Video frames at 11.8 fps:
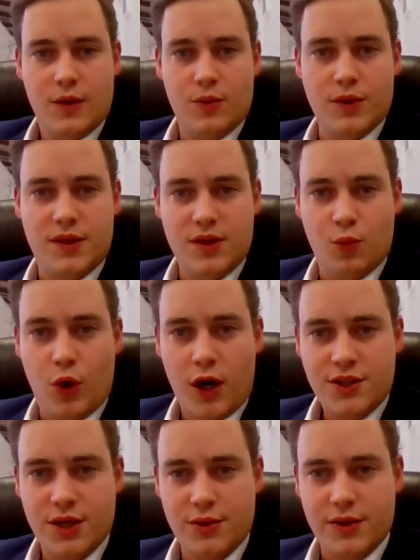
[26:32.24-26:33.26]
With the
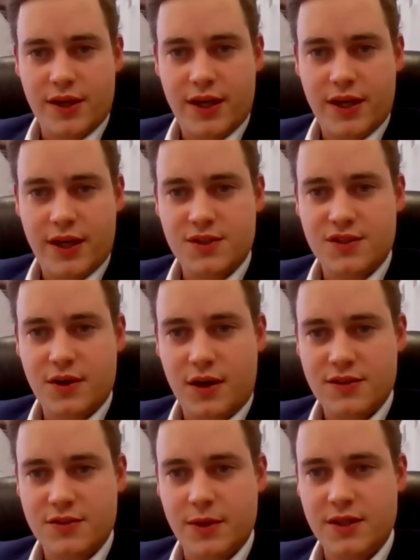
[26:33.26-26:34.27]
washout in cannabis
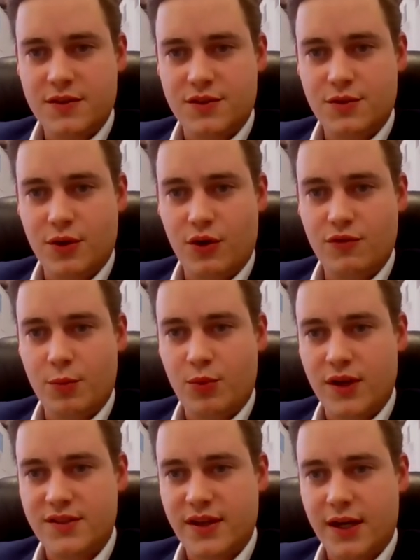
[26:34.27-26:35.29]
stocks, mainly due to
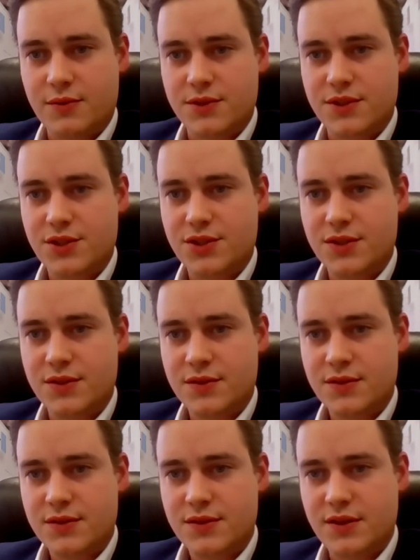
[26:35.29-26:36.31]
overpriced
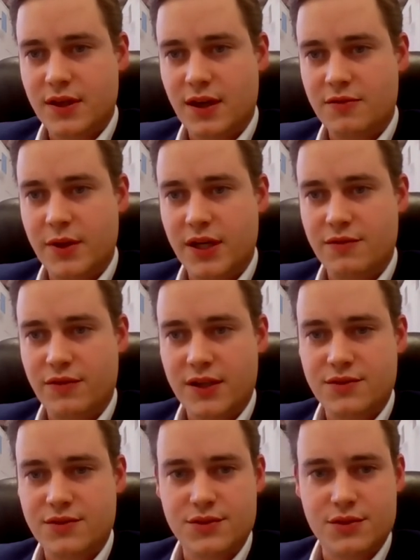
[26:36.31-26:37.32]
acquisitions, have made
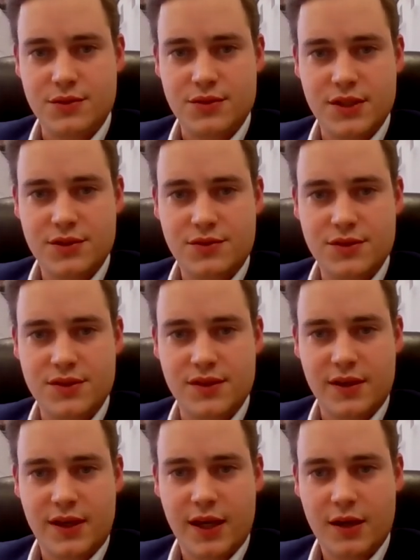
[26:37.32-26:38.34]
investors lose interest in
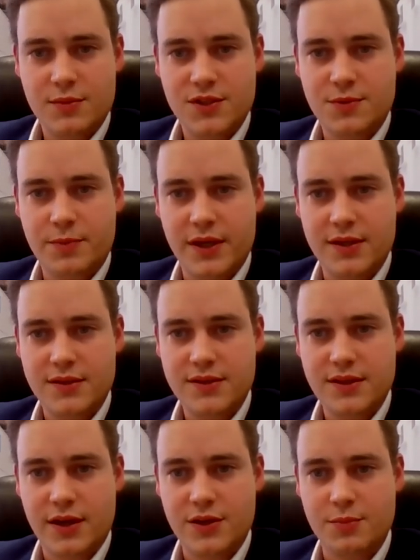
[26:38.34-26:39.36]
the cannabis
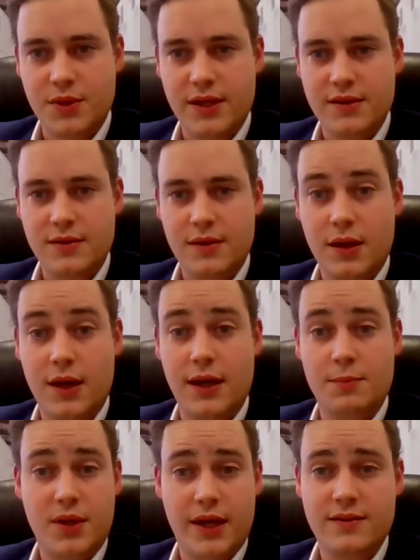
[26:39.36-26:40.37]
space. How do you
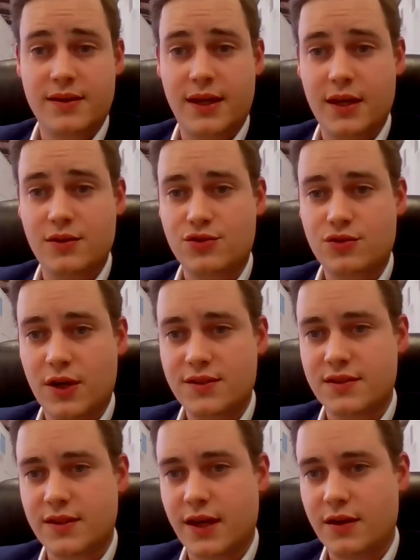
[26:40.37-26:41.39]
plan to gain
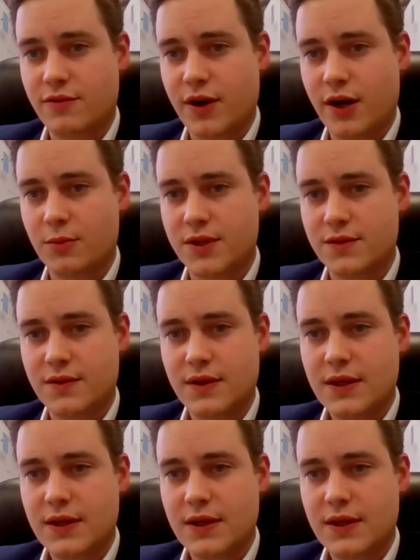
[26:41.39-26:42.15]
trust in that environment?